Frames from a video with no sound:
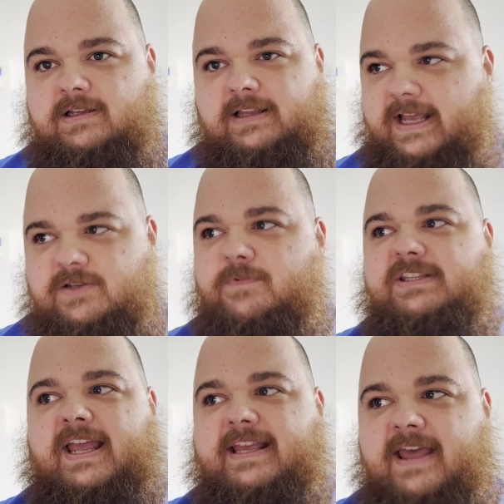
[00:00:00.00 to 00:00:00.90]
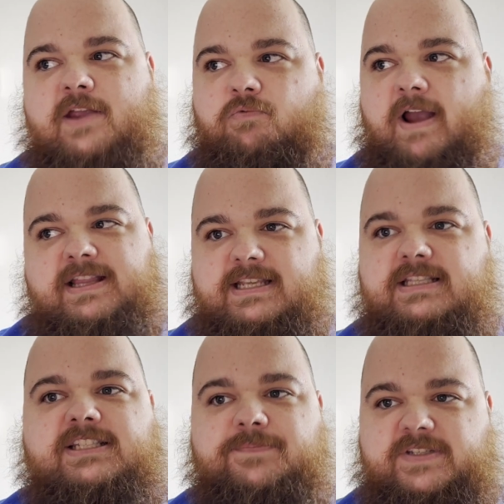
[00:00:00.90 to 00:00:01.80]
Like, it's almost like they
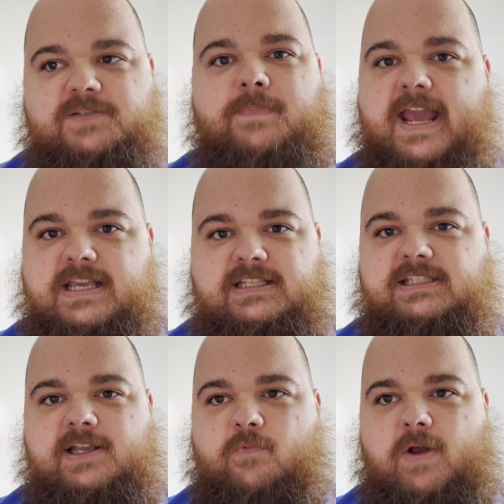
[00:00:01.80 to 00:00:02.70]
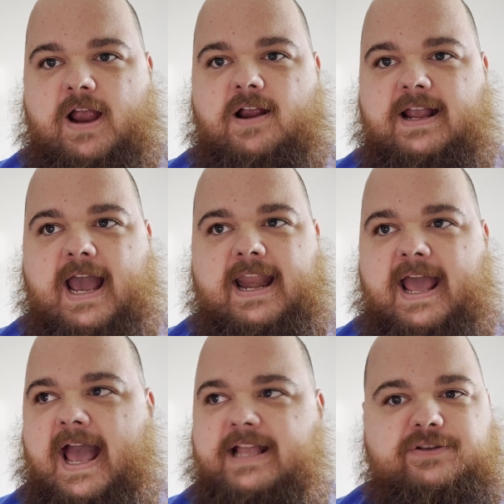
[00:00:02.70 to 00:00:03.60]
rented some space somewhere and kind
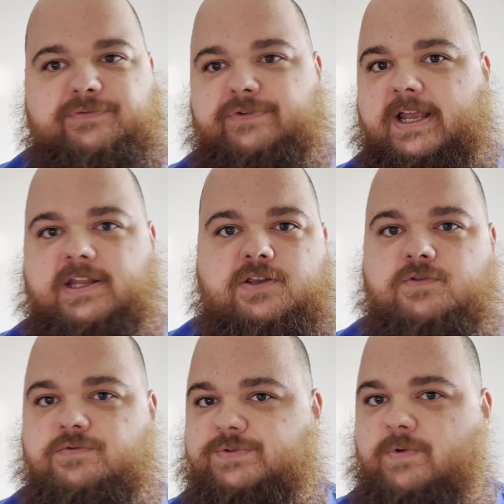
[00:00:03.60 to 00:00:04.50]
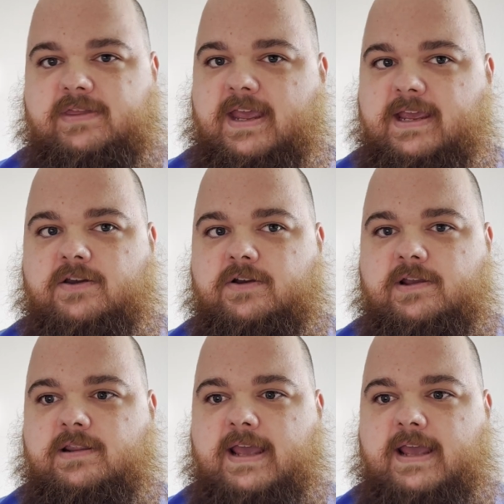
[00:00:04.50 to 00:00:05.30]
of had to fucking use what they could,